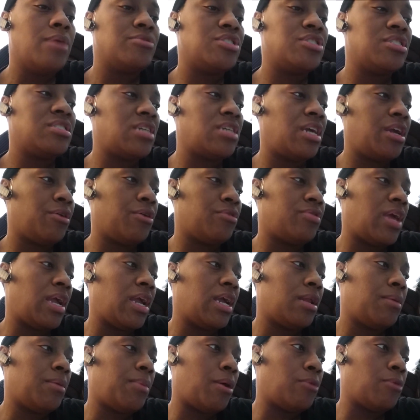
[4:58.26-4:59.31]
Just sitting here
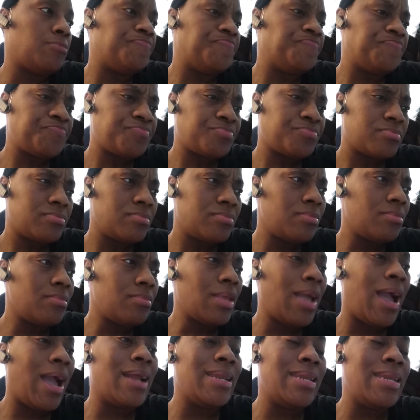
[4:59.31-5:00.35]
thinking about
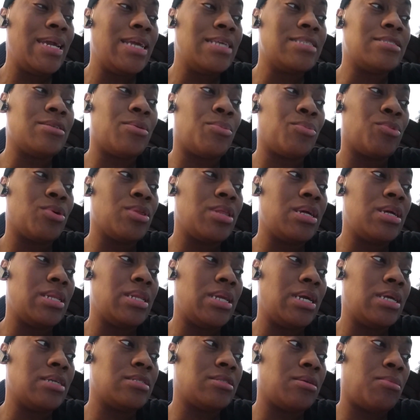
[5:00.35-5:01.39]
I need some, really
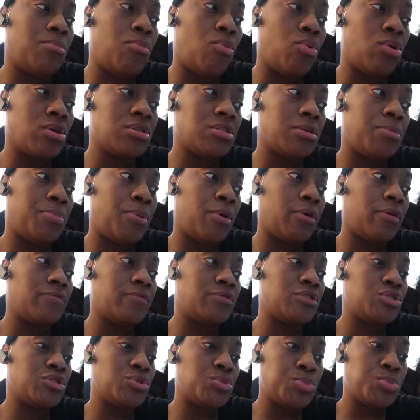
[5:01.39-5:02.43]
need some more supportive,
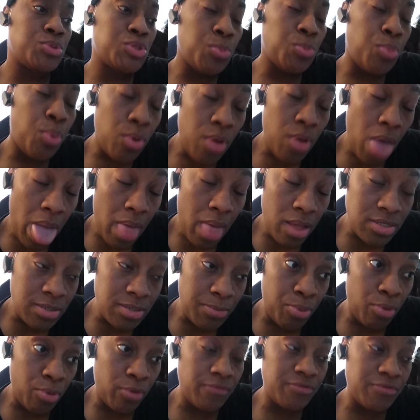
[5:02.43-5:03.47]
support, uh,
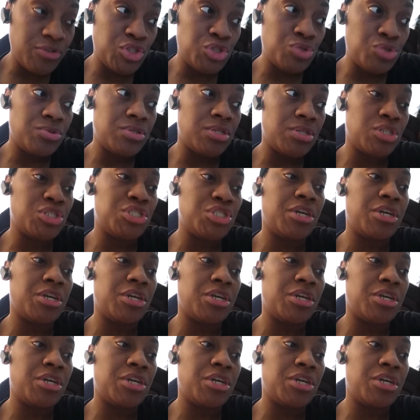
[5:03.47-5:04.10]
supportive shoes in the